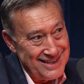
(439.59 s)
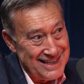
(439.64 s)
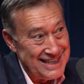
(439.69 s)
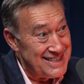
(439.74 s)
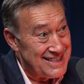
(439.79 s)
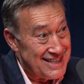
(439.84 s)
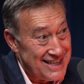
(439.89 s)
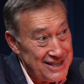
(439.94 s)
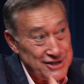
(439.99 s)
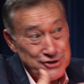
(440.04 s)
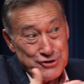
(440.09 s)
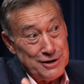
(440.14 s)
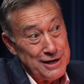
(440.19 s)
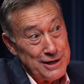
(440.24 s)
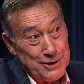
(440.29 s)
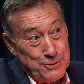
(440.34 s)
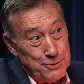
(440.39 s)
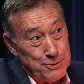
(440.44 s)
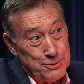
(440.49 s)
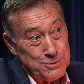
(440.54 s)
It's
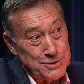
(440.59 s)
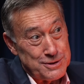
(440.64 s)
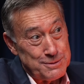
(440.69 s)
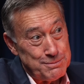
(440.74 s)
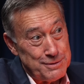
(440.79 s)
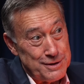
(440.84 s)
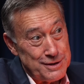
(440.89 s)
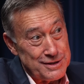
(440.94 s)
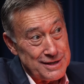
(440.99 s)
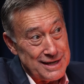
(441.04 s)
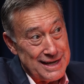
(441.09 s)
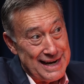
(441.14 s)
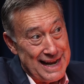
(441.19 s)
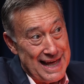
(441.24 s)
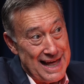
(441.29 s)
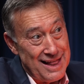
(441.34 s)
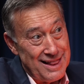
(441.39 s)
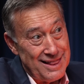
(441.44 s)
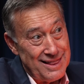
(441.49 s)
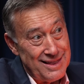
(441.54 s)
literally called the birth
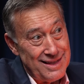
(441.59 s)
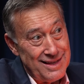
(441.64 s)
canal.